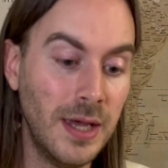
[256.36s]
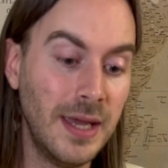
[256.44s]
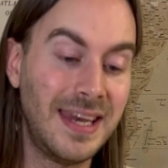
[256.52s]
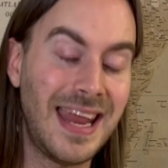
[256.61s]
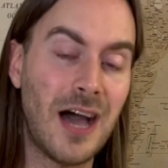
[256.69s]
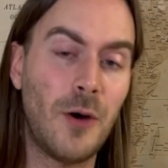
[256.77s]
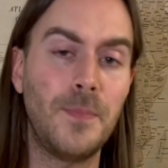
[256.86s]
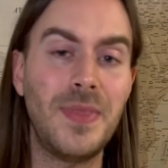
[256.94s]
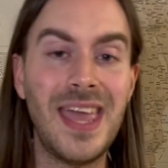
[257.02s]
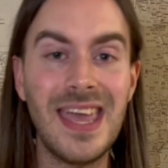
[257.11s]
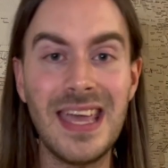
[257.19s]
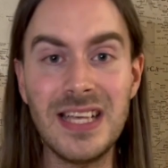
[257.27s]
Now,
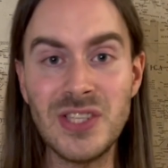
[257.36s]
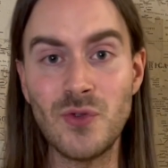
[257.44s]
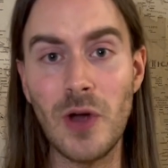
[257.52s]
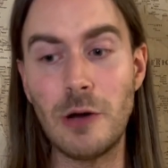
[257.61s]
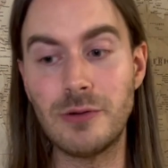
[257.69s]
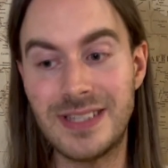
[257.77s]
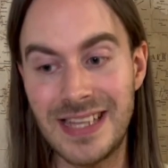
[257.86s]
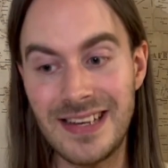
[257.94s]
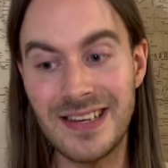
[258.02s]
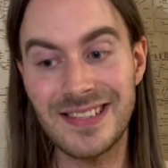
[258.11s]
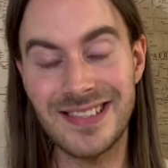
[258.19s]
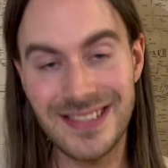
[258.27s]
Israel
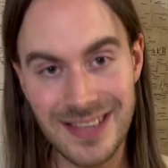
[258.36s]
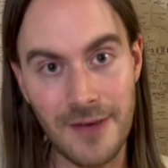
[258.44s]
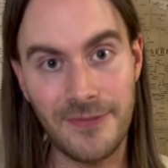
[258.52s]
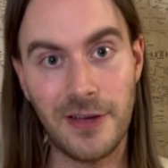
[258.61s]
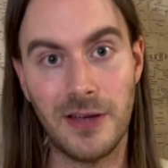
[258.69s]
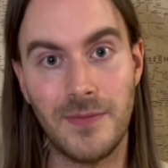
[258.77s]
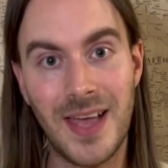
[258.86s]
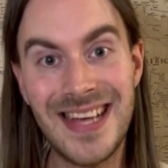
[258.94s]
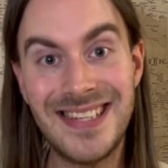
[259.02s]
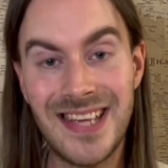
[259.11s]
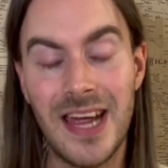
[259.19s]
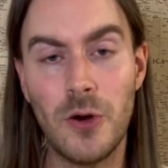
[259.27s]
did suffer a
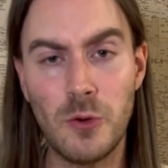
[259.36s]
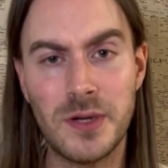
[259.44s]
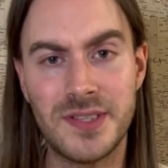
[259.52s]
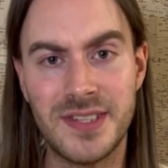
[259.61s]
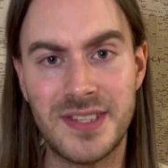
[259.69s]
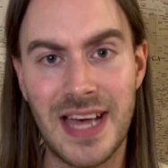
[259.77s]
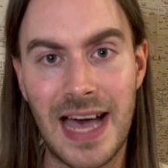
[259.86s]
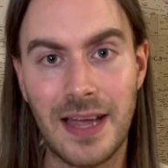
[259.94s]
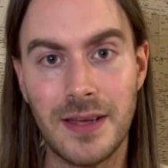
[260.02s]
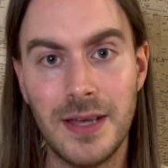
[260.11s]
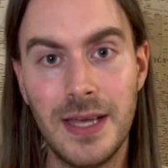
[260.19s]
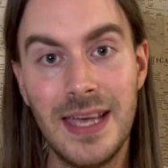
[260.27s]
terrorist attack.
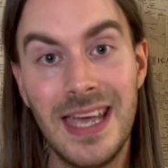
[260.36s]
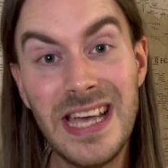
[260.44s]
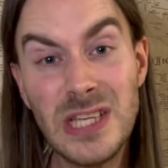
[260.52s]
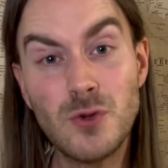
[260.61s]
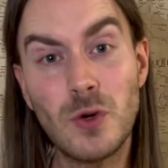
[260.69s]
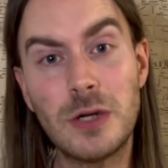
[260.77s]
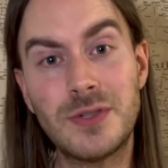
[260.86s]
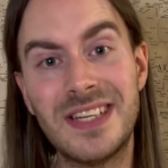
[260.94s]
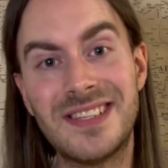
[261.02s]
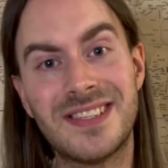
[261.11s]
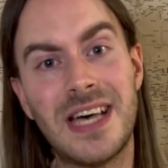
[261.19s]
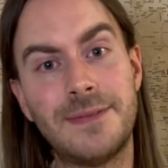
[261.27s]
Israel did
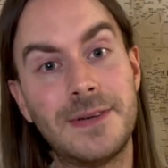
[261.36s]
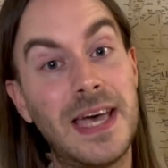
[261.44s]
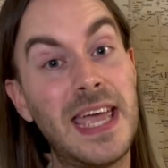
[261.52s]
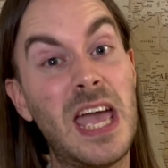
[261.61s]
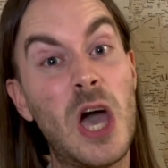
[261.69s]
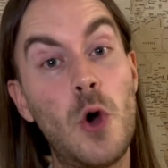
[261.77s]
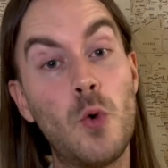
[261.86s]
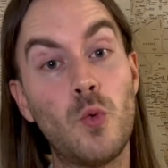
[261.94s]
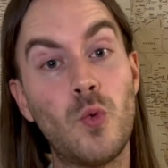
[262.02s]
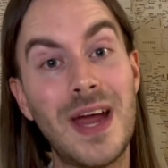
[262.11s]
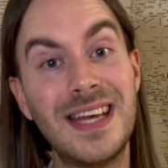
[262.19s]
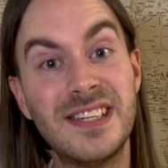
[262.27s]
suffer a
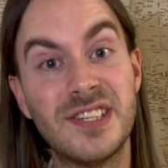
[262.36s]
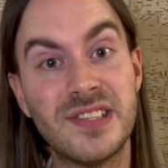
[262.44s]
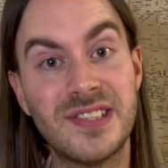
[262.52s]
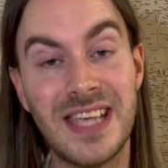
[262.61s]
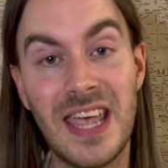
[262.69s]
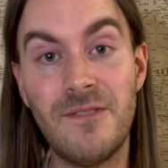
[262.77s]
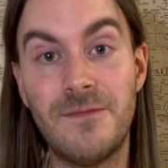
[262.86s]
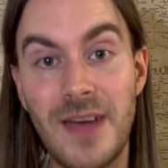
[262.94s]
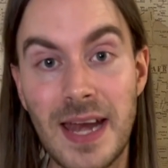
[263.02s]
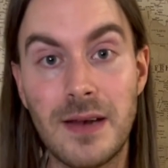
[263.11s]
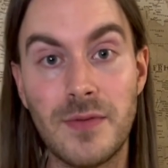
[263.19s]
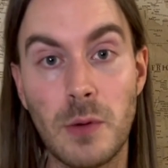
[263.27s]
horrendous
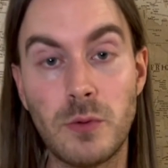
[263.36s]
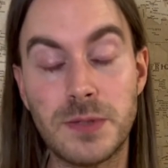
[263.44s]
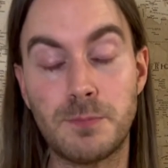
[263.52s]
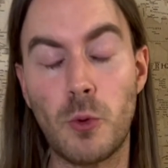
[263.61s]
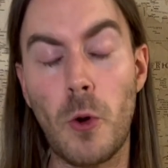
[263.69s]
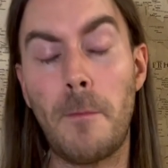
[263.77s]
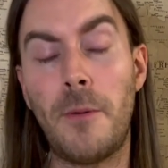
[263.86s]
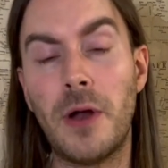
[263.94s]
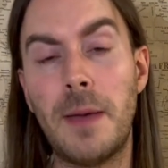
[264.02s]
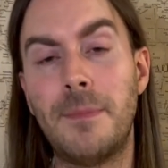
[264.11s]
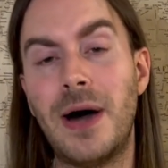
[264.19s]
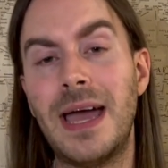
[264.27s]
event that was brought upon
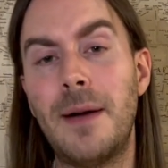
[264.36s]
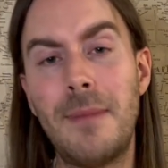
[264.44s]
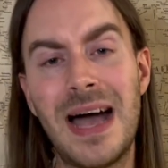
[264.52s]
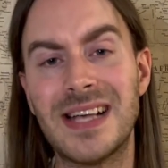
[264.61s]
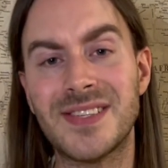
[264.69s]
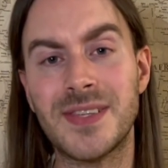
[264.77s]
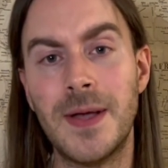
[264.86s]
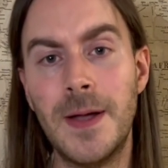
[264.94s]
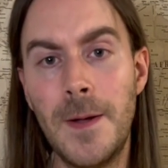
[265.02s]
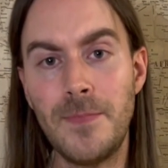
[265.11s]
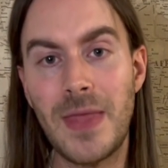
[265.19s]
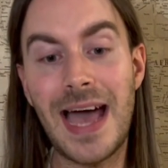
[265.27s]
it by Hamas.
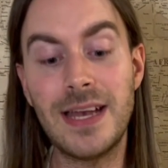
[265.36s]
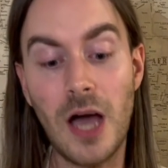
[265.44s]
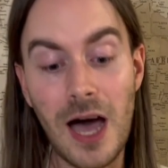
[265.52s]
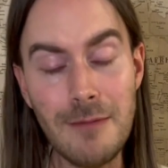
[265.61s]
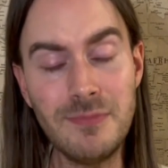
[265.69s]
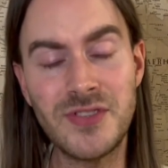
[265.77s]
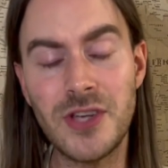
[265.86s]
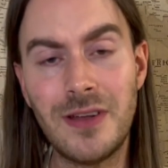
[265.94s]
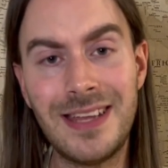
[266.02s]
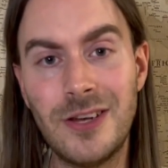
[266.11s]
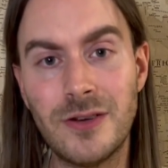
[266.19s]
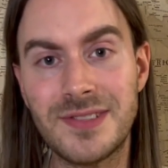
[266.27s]
And I'm
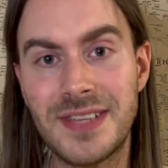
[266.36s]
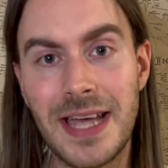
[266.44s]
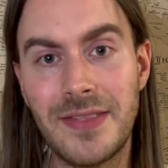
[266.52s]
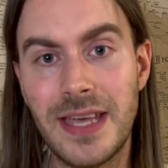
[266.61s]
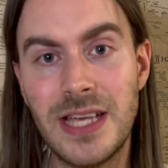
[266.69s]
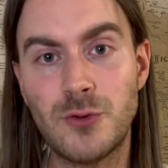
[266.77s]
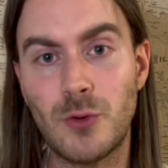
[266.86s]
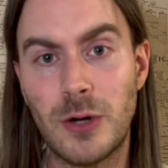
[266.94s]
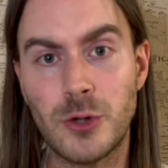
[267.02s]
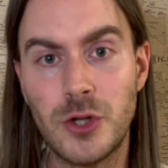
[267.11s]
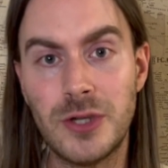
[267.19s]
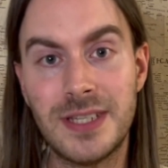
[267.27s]
certainly not saying that Israel
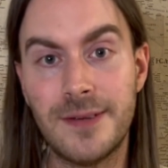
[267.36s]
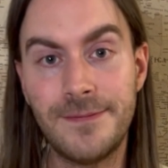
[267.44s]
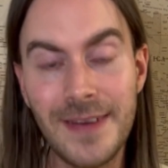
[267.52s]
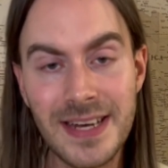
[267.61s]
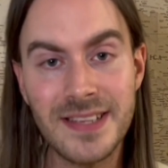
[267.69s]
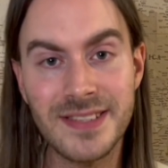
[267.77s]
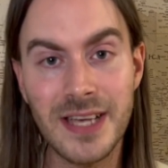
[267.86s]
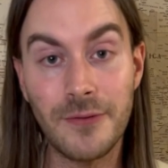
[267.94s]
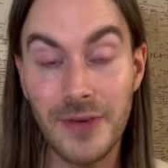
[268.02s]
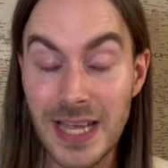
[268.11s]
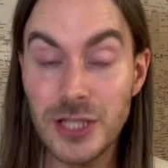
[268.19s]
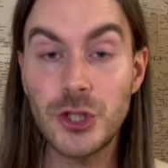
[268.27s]
shouldn't defend itself.
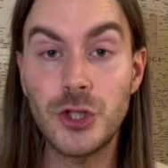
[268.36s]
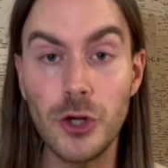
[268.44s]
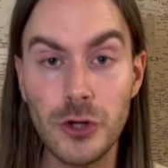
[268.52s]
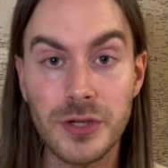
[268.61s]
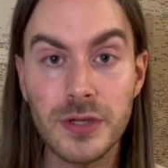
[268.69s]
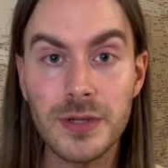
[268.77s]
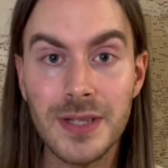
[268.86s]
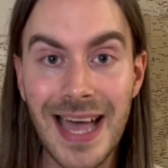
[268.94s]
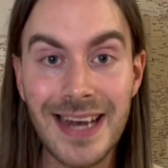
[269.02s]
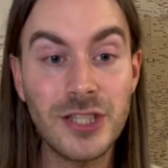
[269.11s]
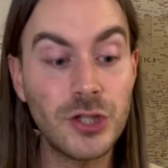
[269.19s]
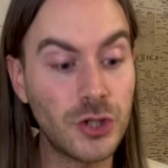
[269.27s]
It should.
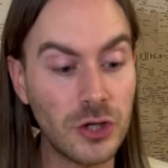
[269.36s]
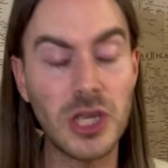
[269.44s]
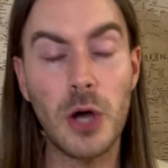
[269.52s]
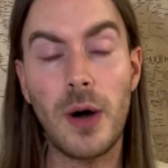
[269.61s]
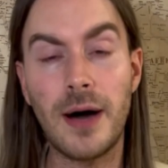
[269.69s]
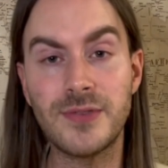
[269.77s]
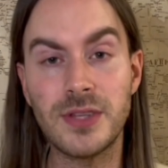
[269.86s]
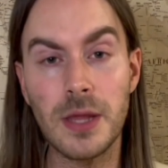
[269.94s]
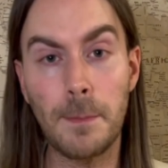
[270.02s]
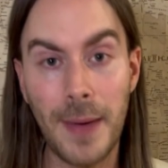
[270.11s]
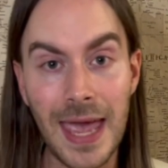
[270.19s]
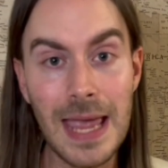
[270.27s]
And it should go after the
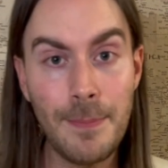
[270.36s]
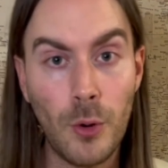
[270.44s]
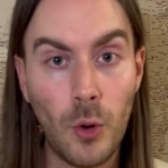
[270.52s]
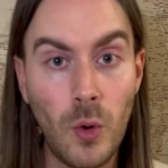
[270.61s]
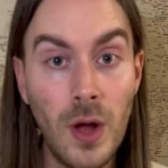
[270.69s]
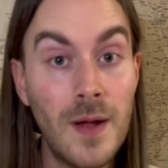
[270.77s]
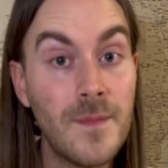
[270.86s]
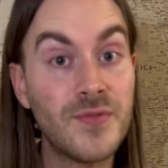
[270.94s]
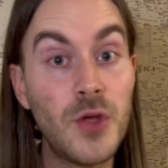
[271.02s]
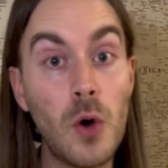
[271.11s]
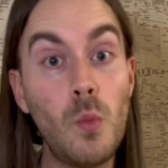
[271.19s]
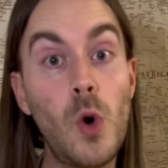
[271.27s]
people
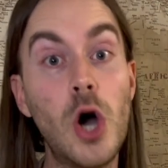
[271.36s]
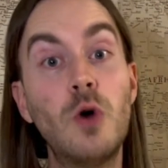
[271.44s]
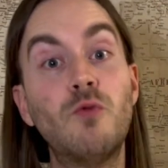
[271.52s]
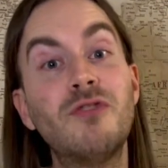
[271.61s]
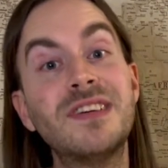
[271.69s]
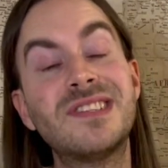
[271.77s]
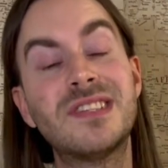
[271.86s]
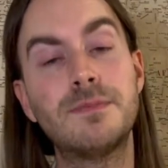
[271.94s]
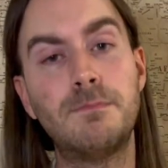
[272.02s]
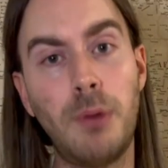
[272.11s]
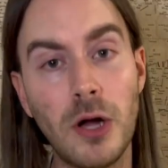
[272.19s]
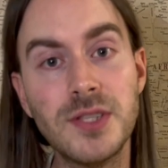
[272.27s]
that were
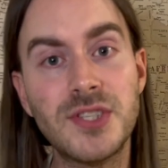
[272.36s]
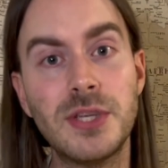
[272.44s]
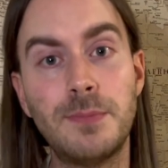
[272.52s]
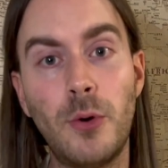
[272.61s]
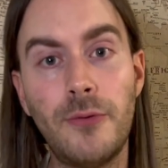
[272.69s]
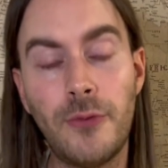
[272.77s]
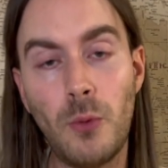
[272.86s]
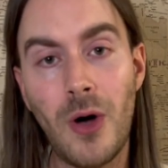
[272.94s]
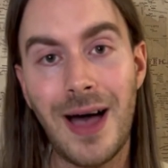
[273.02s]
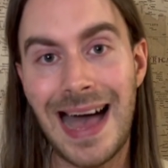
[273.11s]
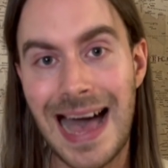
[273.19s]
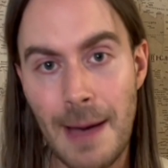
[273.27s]
responsible for
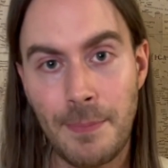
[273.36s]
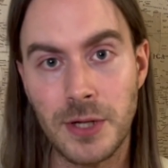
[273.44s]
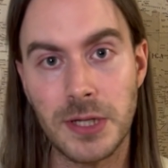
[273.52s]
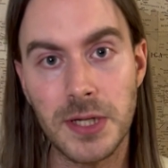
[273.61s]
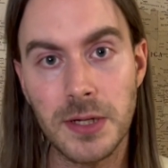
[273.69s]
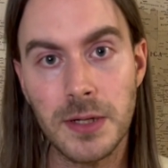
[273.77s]
what happened.